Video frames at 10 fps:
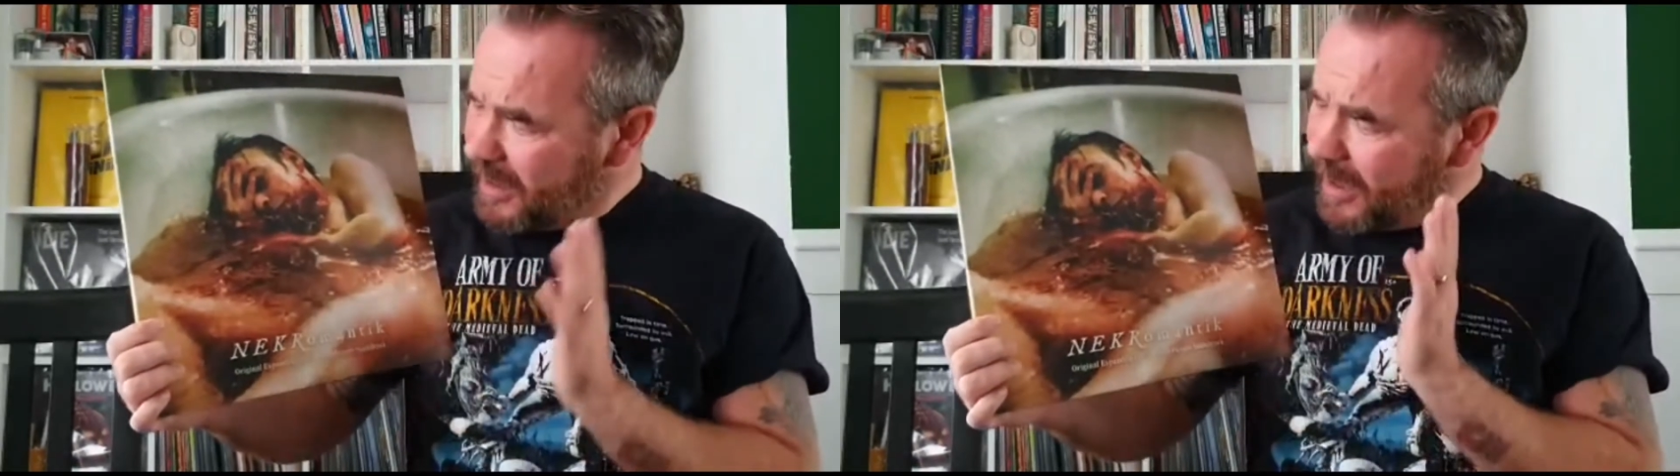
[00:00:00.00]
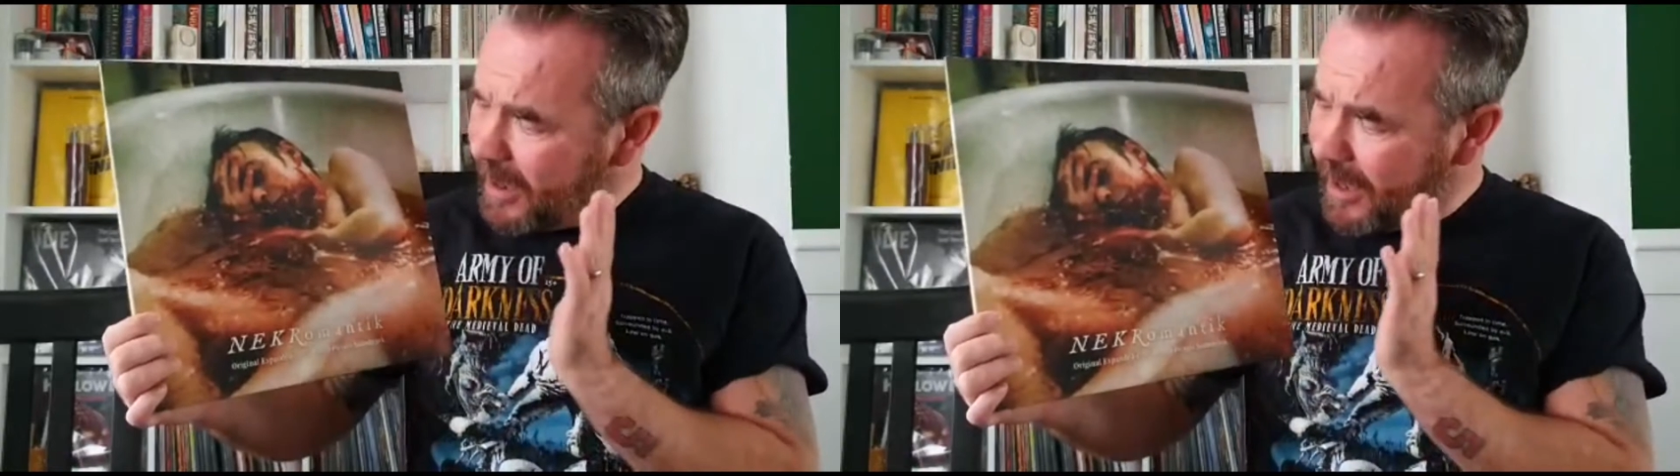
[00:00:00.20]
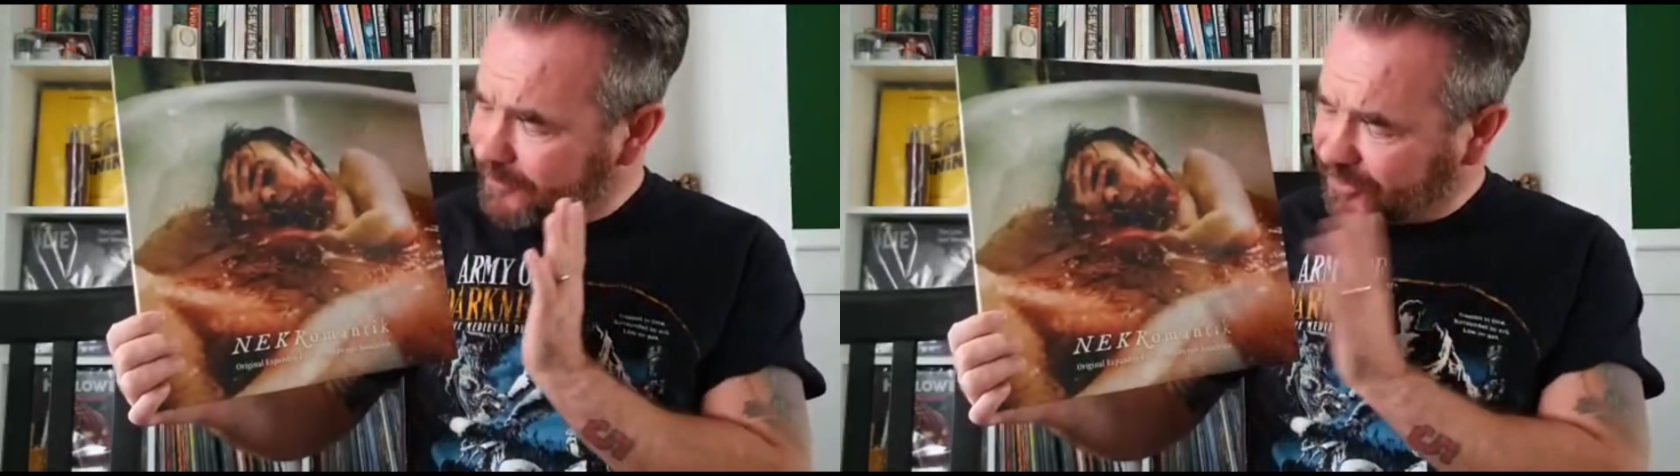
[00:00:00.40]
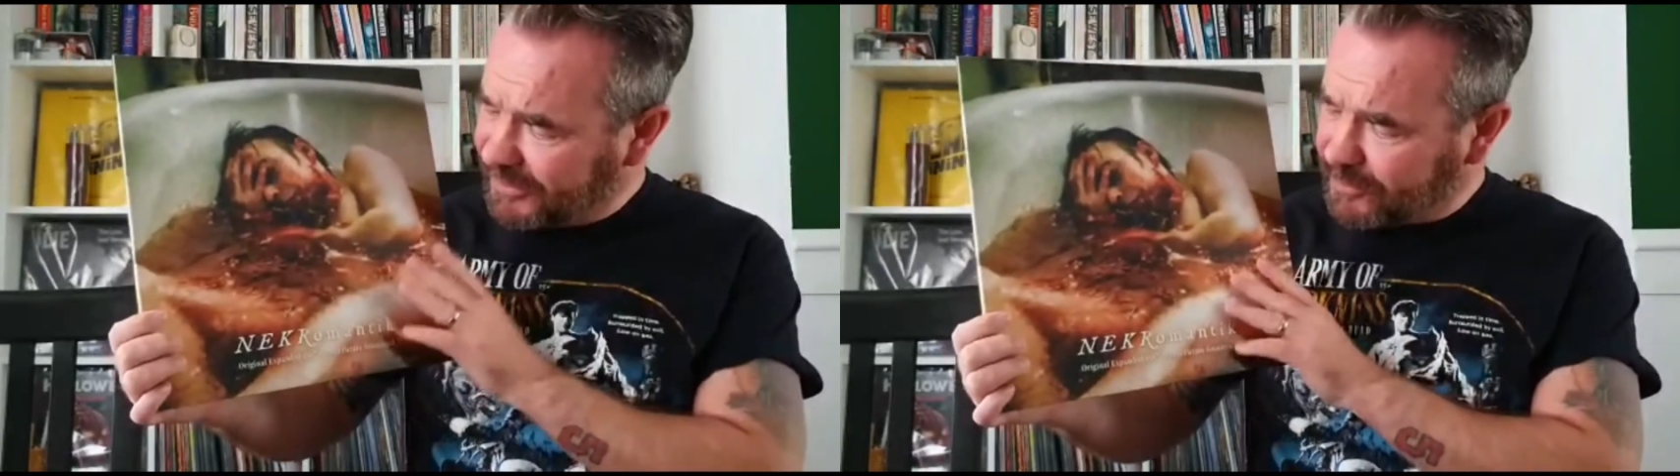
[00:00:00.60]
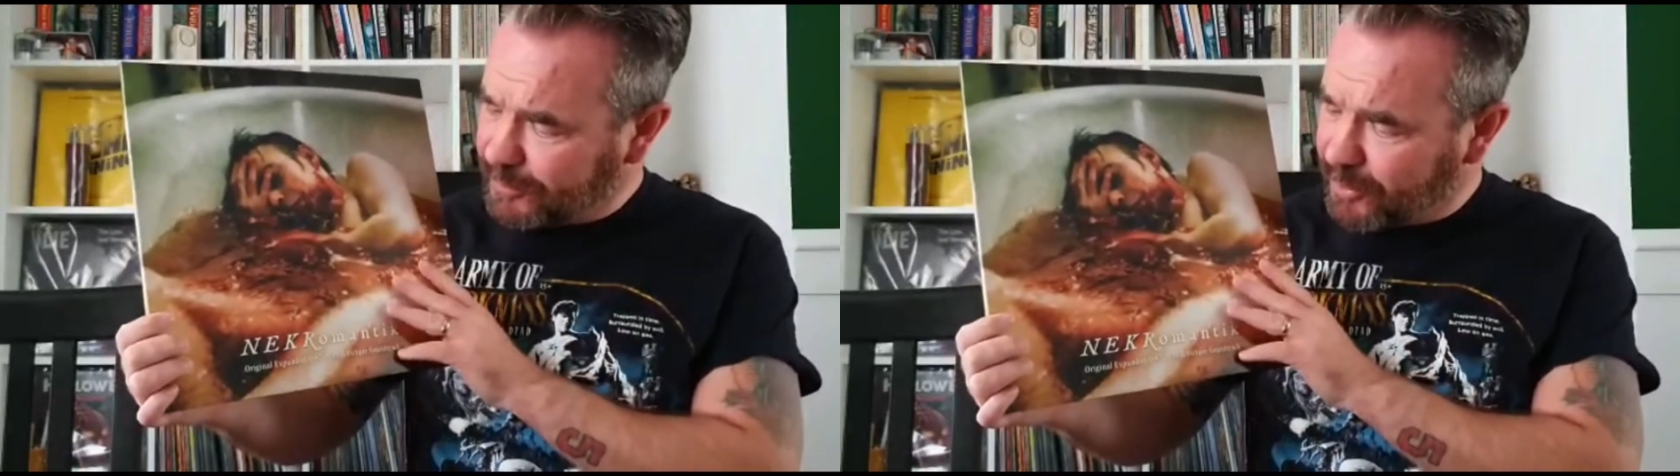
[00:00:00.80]
So
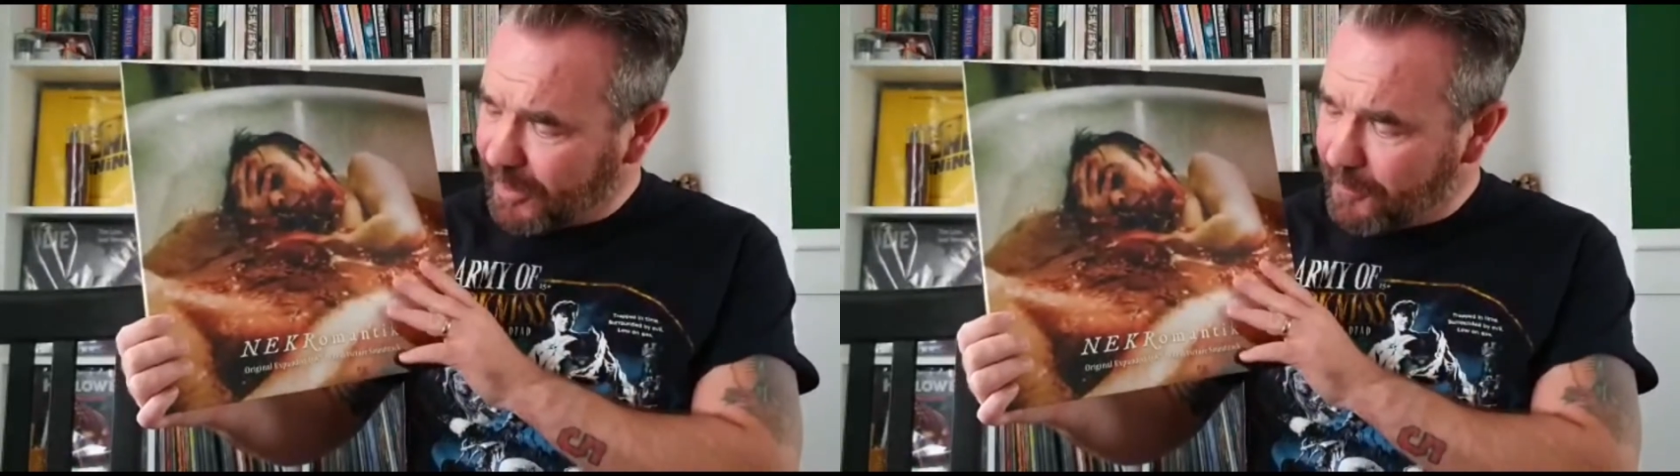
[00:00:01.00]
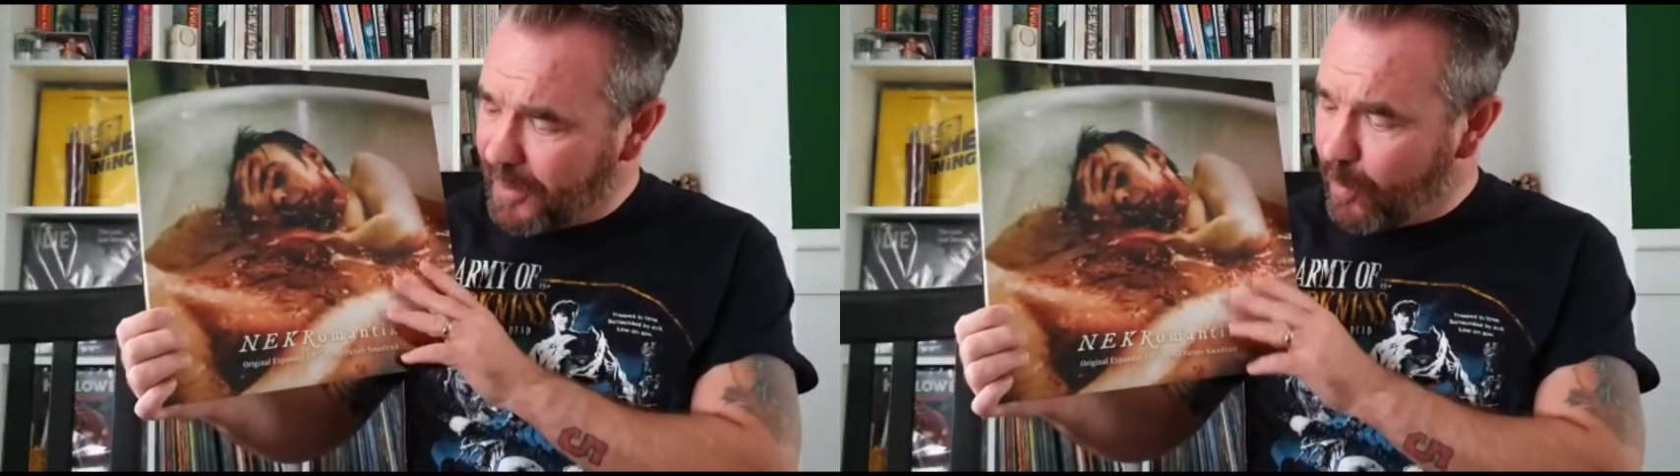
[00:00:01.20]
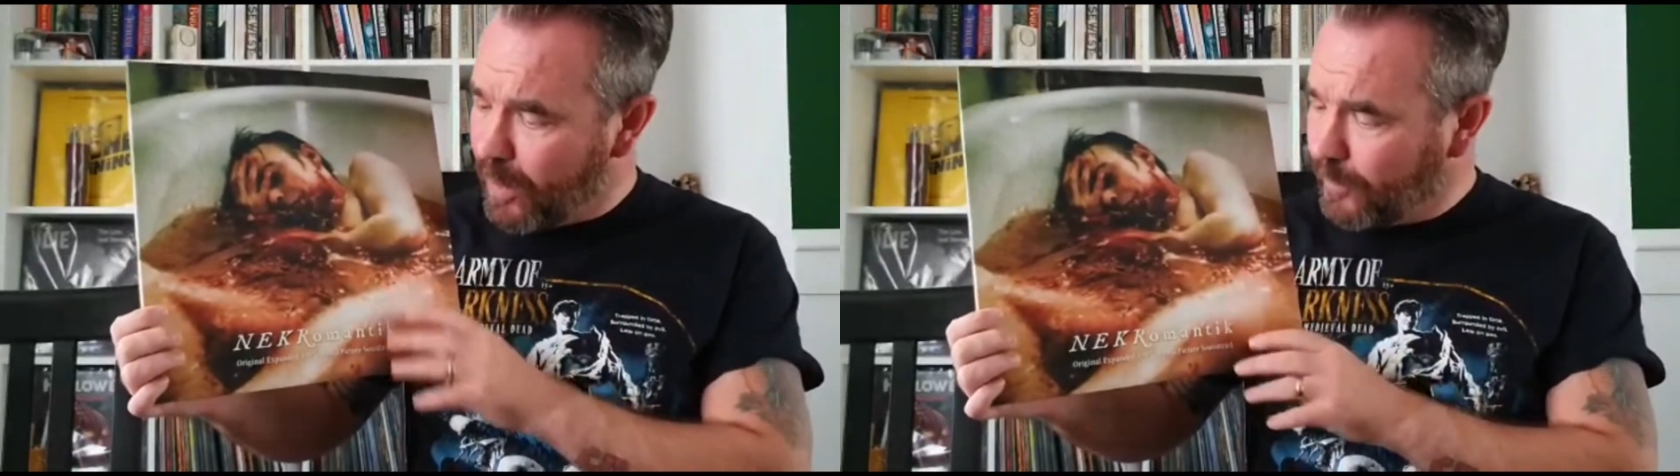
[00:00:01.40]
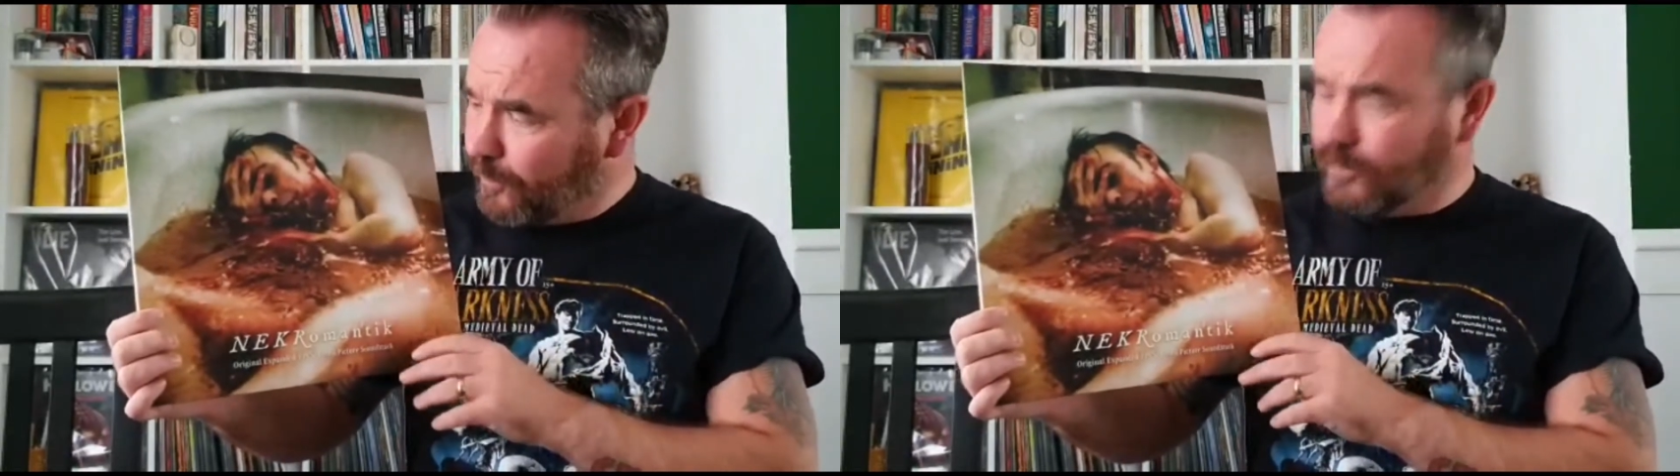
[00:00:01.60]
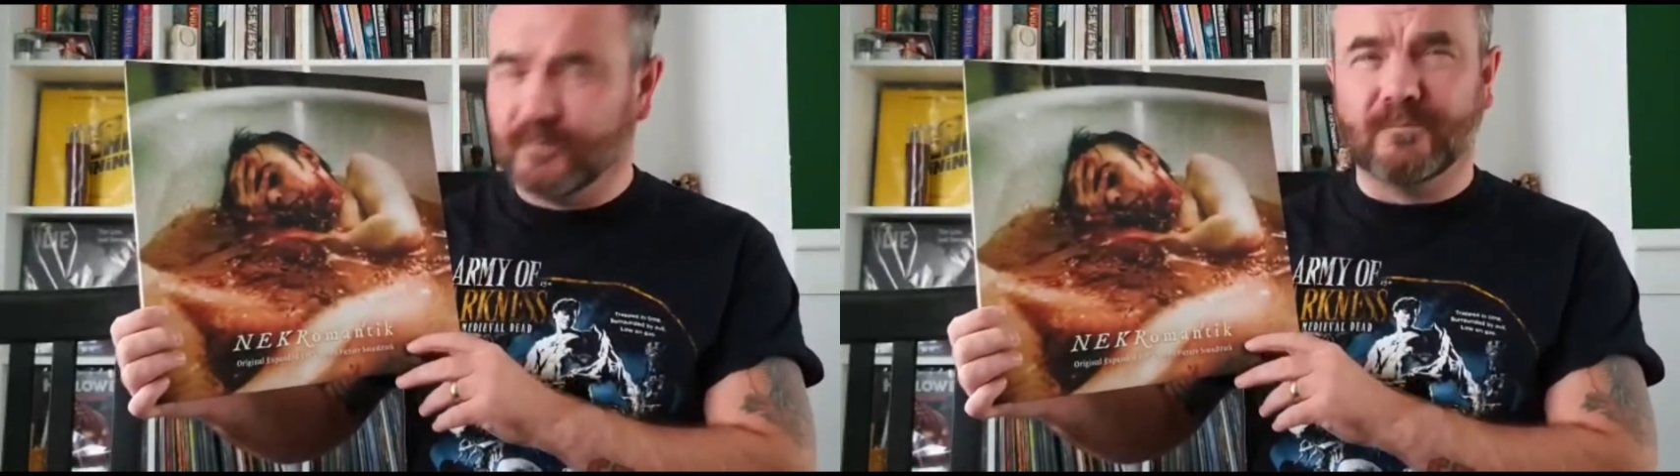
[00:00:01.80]
this was put out by
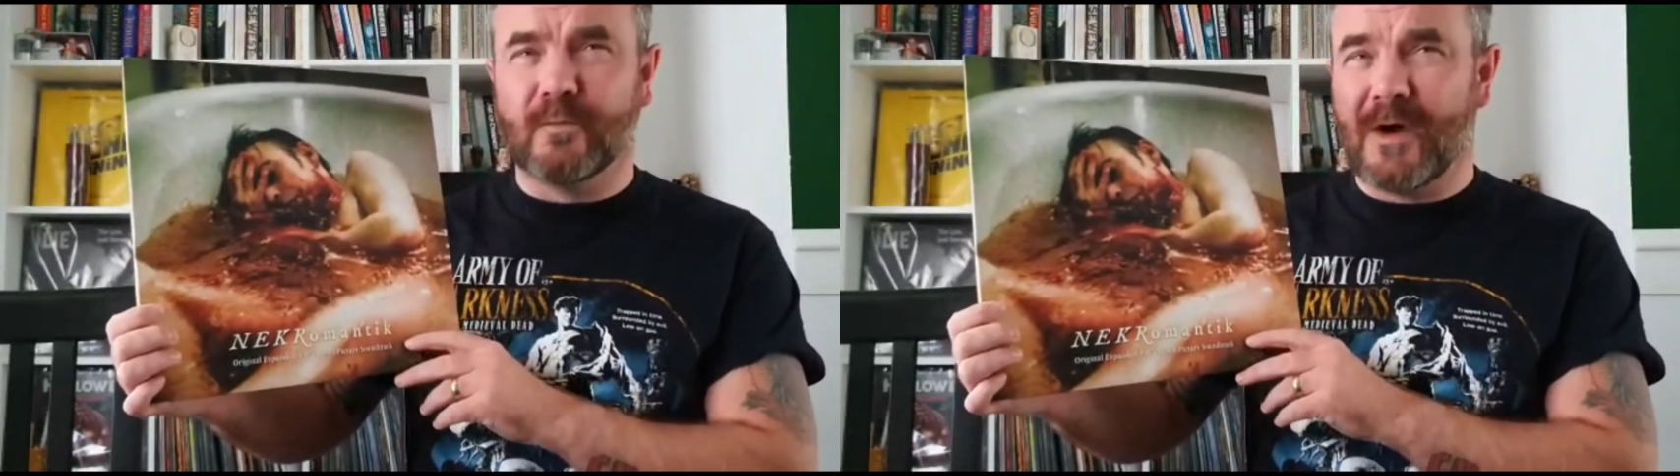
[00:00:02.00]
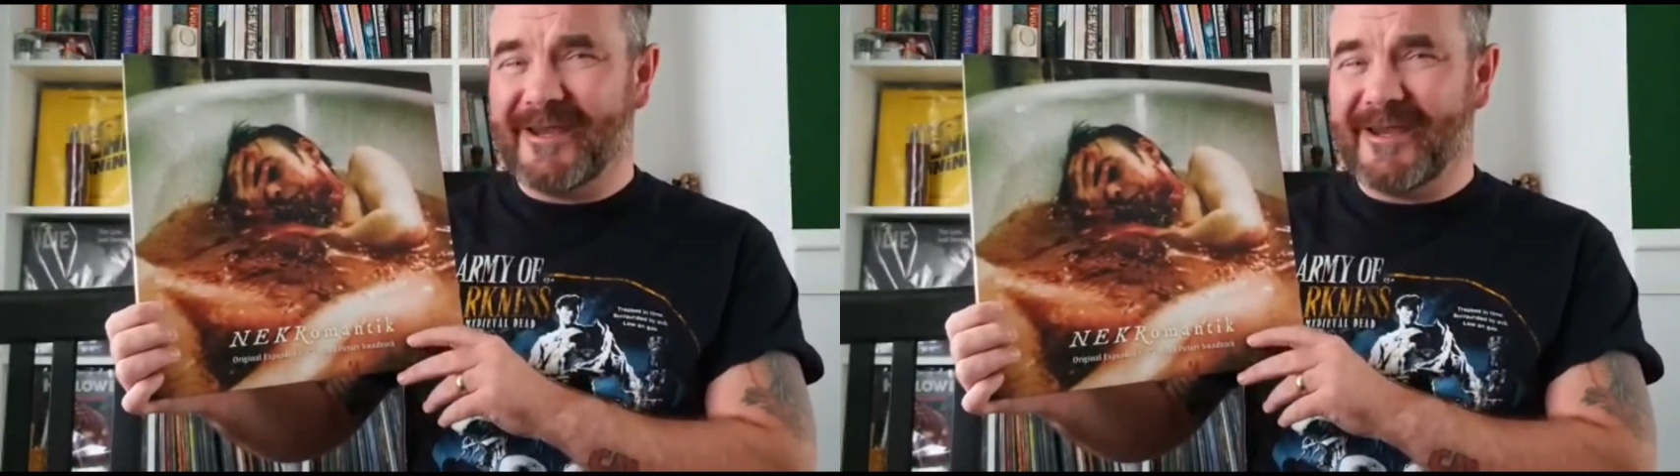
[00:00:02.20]
One Way